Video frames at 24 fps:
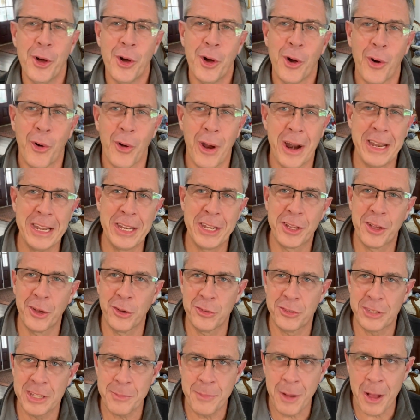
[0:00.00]
or I need to go
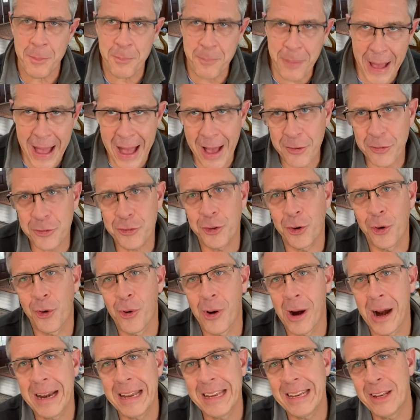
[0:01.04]
see my pastor
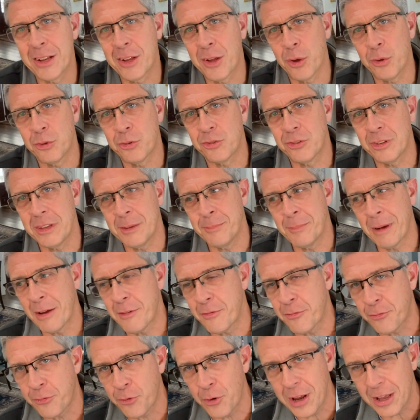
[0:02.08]
or I need to go see my
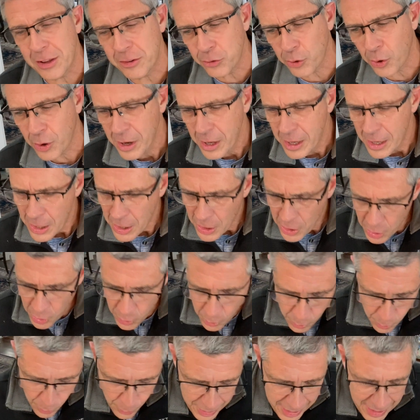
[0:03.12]
friends or who,
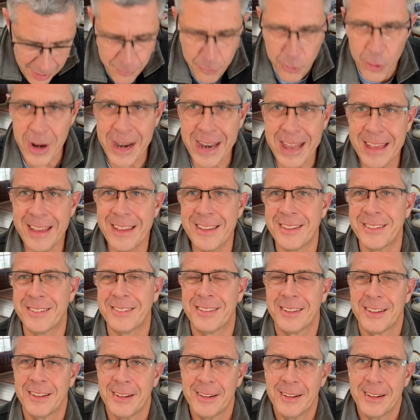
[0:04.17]
whatever it
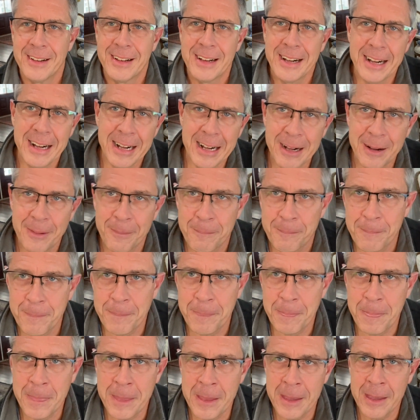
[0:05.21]
is,
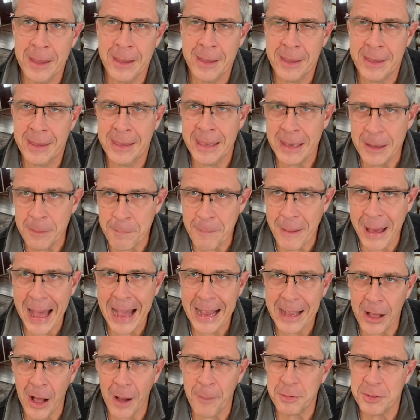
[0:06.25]
um, get
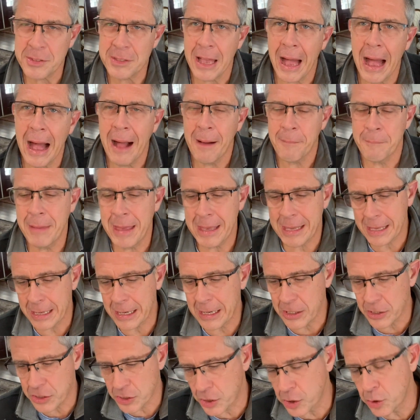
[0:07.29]
back up, stop
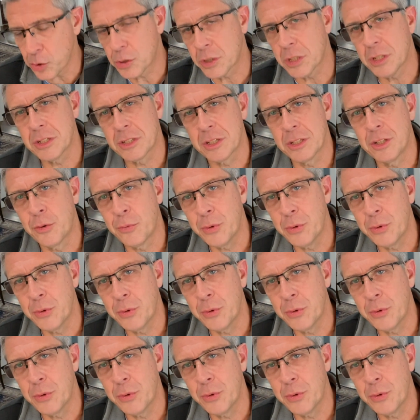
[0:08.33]
making excuses. And the